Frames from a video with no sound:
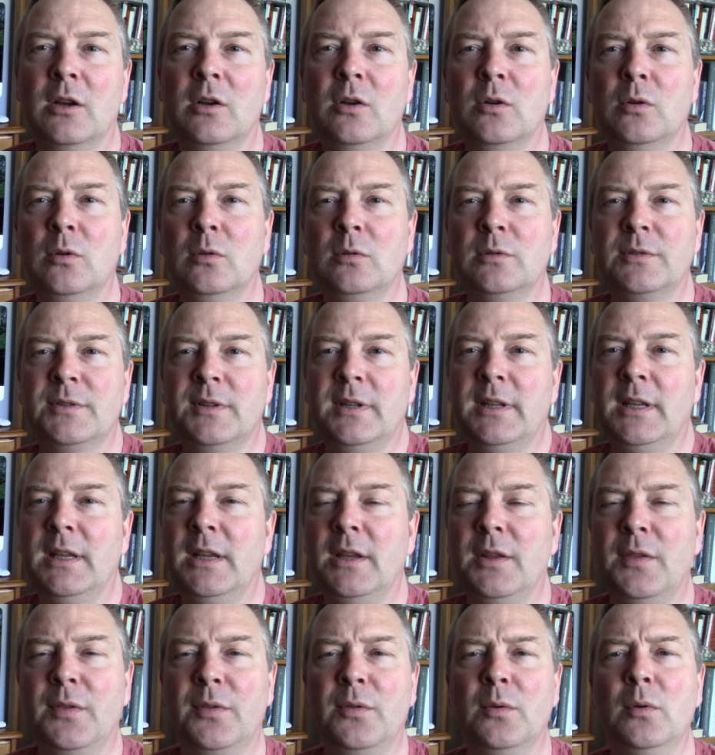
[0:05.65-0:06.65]
called
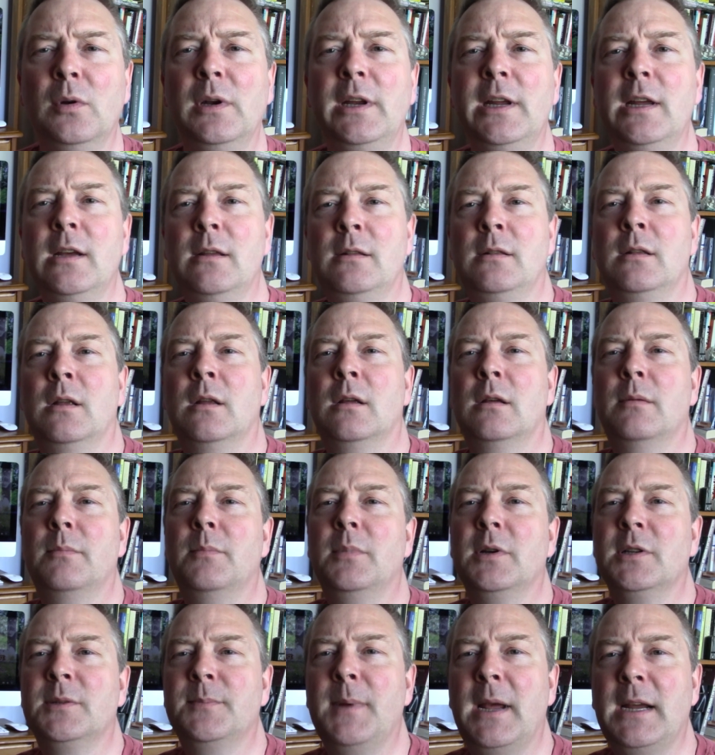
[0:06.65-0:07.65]
the Thulean
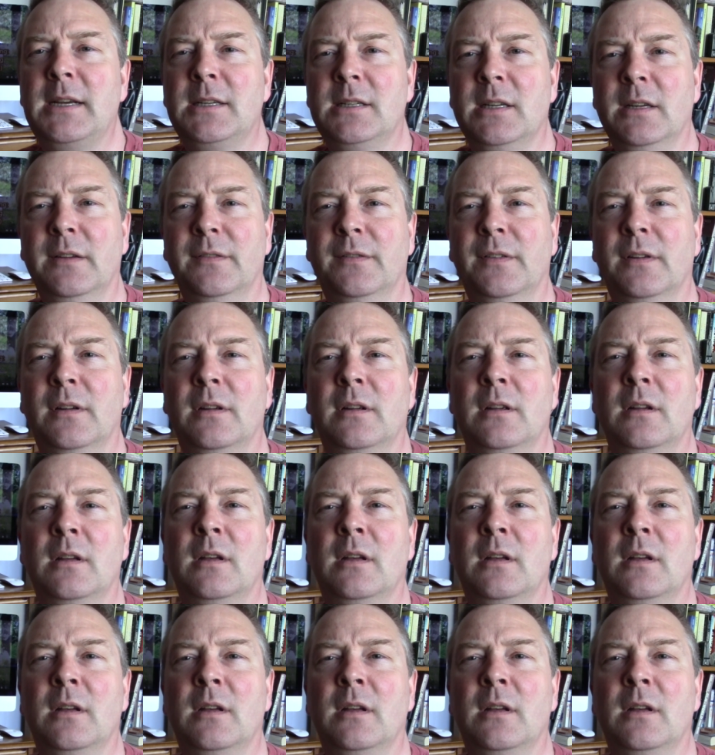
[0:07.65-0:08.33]
Perspective.